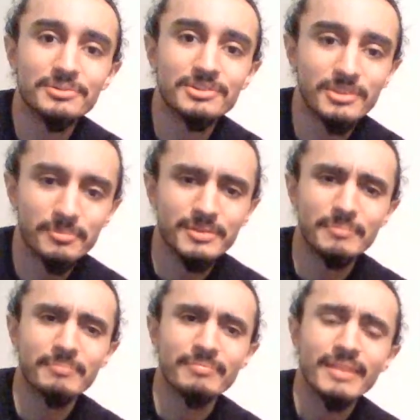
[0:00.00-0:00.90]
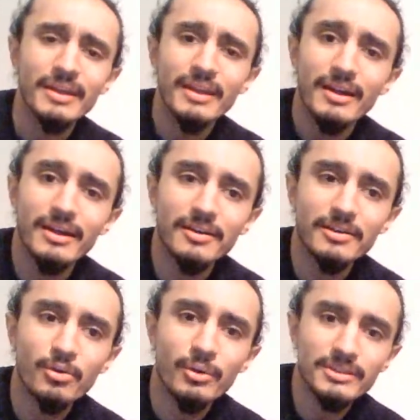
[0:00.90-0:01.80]
Just something
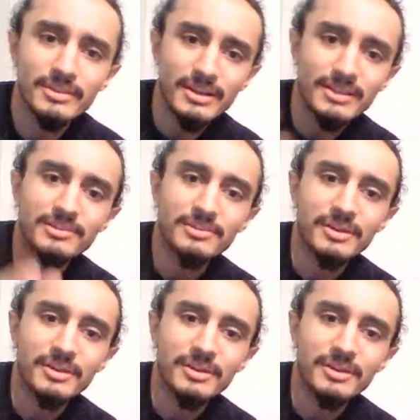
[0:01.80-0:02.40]
quick that I can do.